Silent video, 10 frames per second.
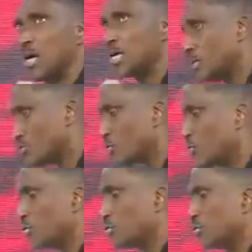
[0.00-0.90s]
I need to
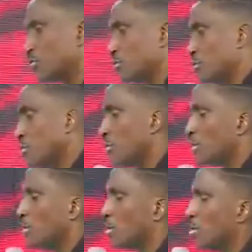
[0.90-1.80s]
close soon.
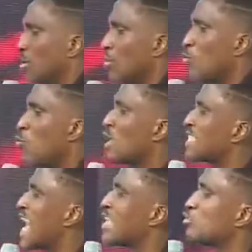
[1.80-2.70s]
What
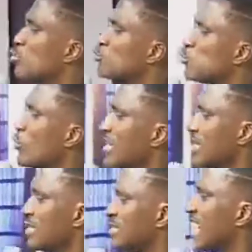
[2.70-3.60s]
are you
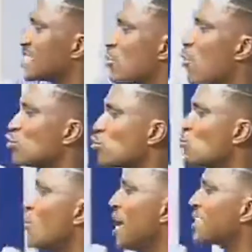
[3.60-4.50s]
doing that
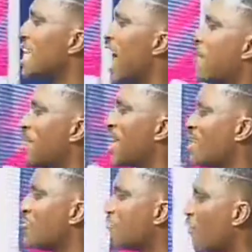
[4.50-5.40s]
consumers are
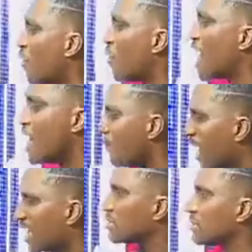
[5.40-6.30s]
paying for en
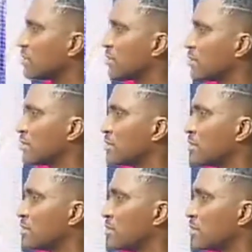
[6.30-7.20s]
masse?
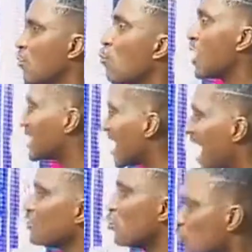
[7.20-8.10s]
What
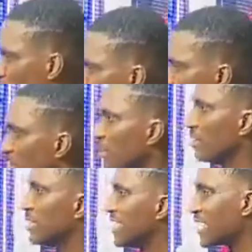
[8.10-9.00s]
are you doing
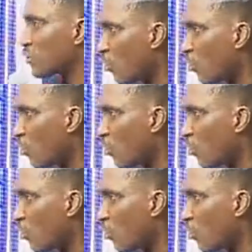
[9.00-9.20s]
that